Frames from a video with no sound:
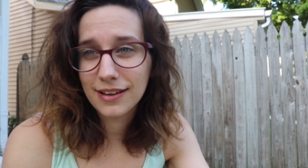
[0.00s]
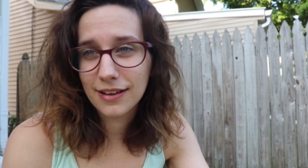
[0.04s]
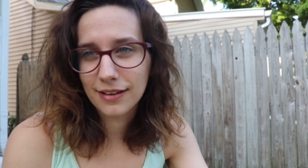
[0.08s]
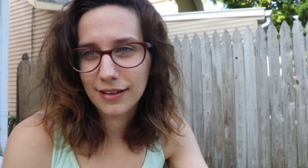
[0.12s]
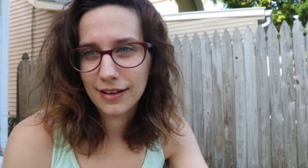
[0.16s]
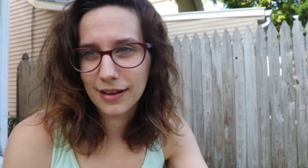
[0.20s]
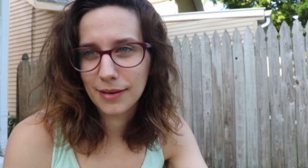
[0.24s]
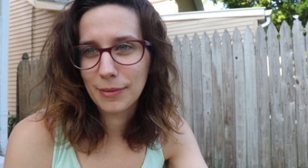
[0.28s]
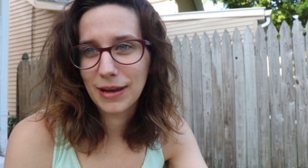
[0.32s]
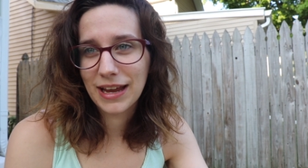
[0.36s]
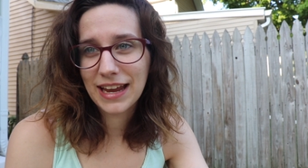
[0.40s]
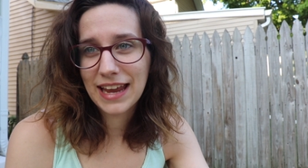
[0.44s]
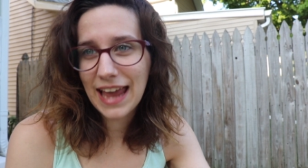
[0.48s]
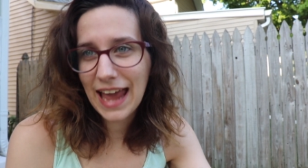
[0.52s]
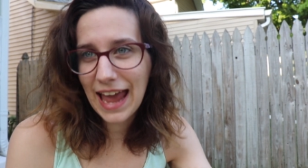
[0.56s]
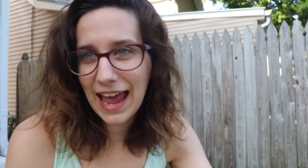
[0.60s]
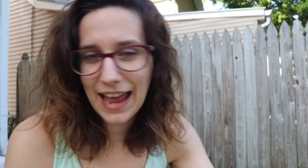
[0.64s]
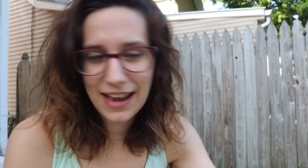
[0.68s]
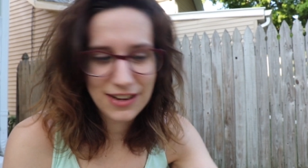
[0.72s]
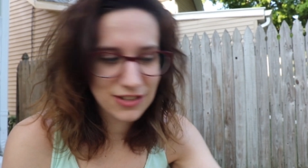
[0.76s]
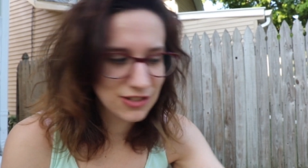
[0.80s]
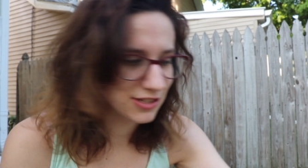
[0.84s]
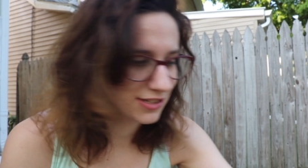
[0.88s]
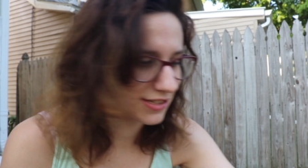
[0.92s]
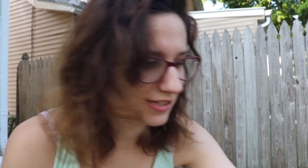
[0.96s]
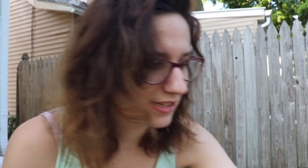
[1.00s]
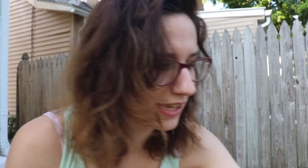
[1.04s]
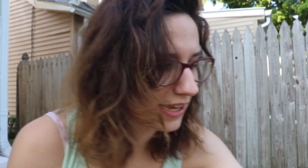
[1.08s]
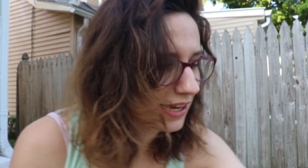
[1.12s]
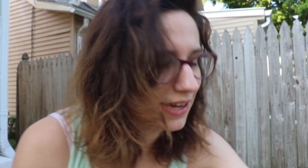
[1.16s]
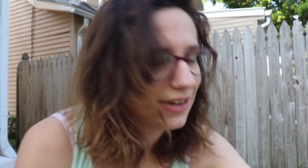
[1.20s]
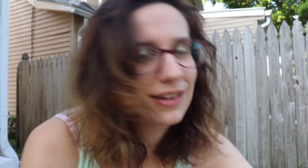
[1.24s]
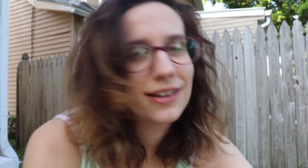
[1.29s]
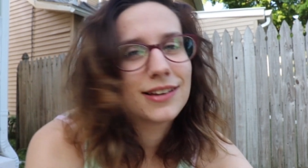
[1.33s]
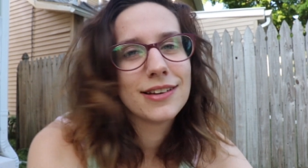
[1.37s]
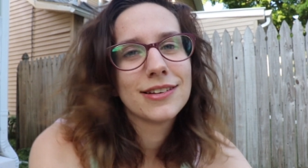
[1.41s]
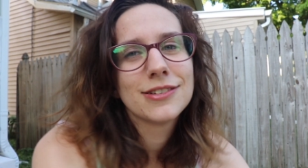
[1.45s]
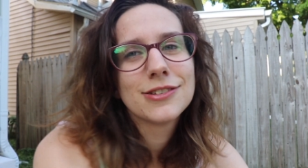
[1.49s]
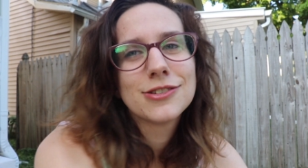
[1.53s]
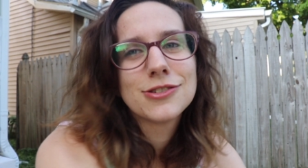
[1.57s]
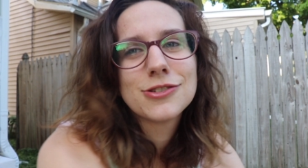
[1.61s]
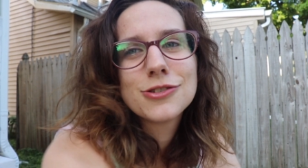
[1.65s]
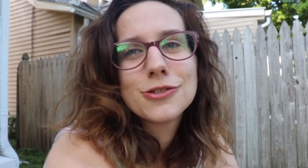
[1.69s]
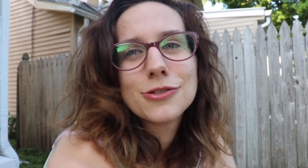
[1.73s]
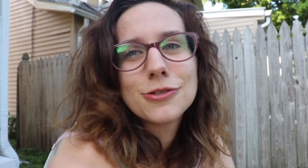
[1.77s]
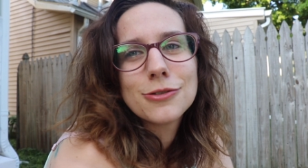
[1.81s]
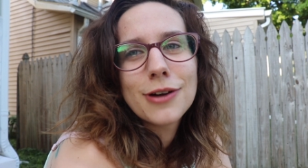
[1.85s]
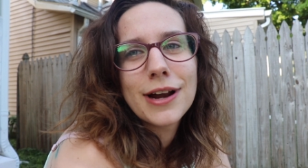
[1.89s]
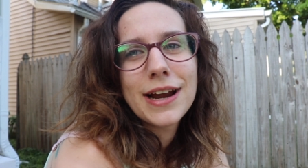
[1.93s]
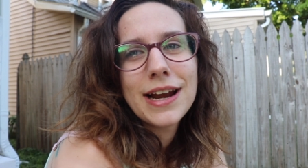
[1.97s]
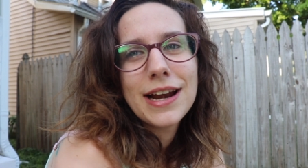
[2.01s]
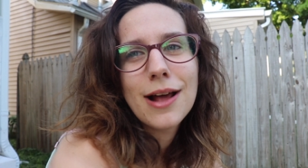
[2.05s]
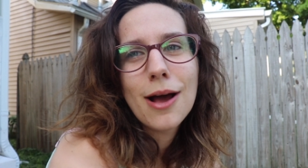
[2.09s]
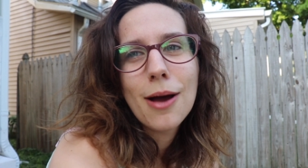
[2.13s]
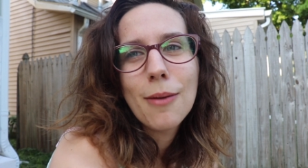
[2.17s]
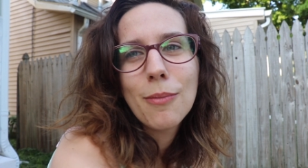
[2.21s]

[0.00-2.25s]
Okay, my cat just like straight